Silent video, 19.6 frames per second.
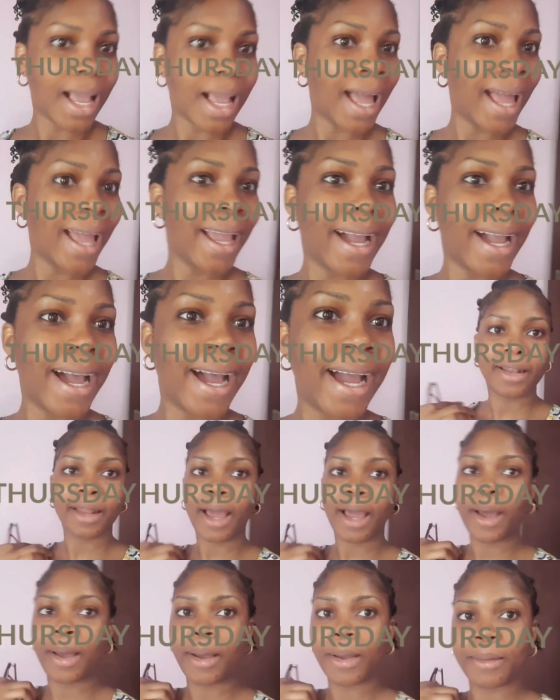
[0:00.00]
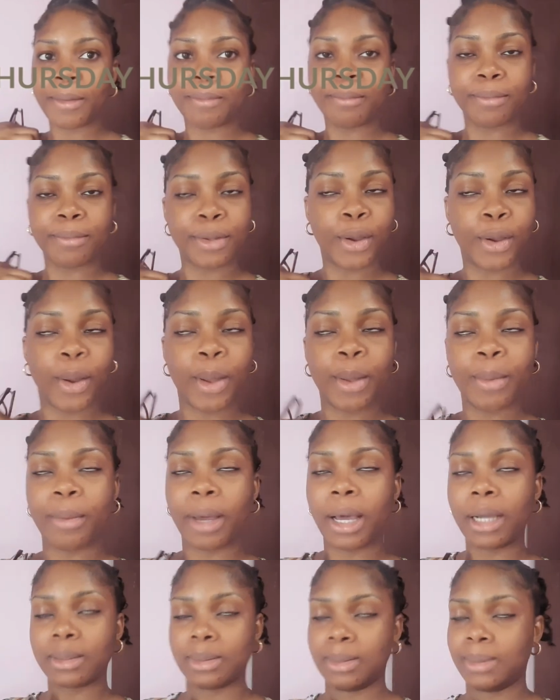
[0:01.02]
Hi guys, I'm going
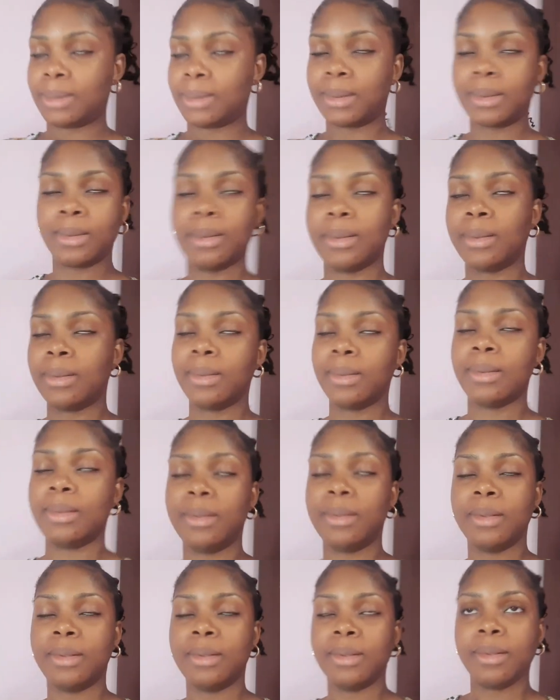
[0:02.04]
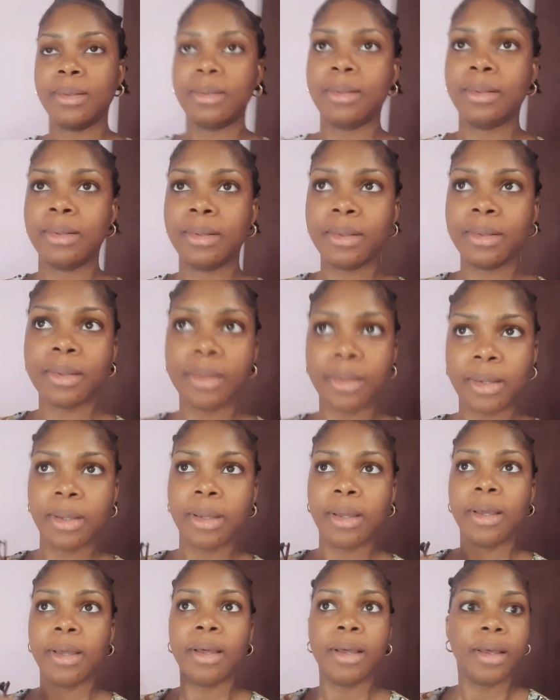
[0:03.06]
back to school.
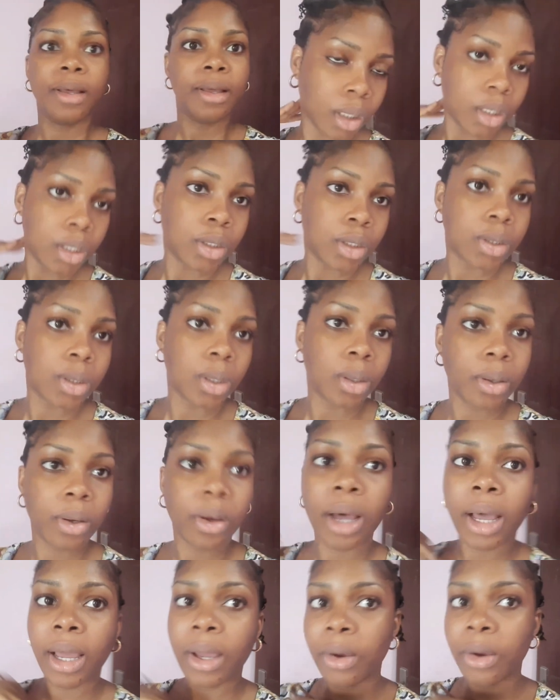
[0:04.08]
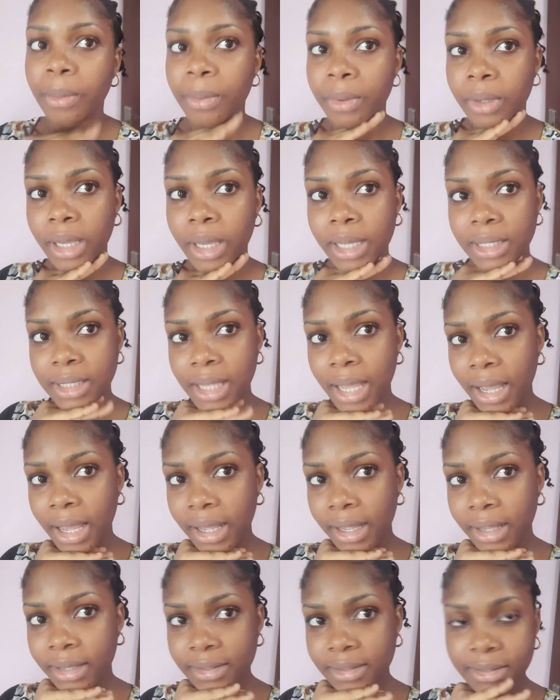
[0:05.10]
So I hope you guys
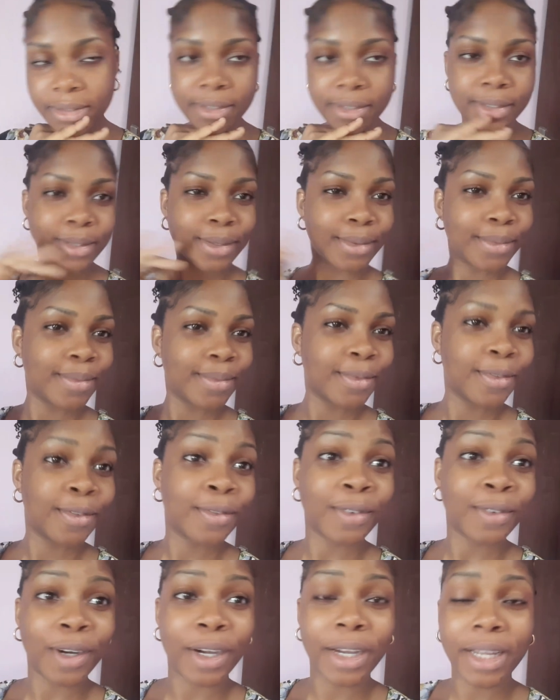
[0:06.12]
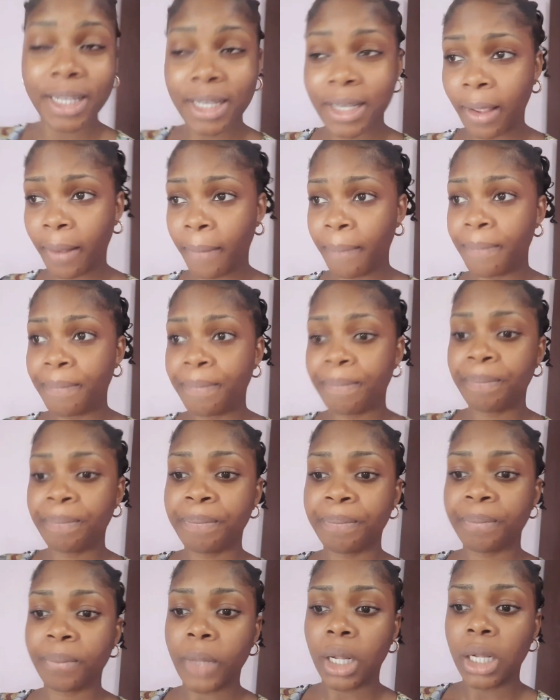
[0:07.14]
had fun.
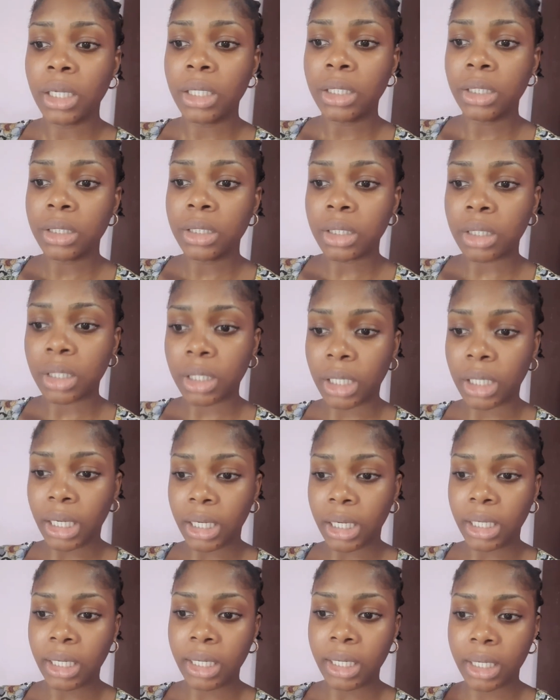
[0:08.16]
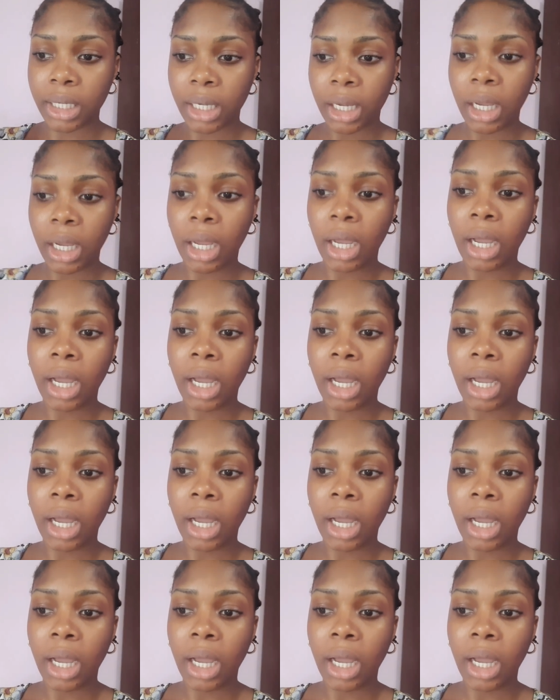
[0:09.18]
I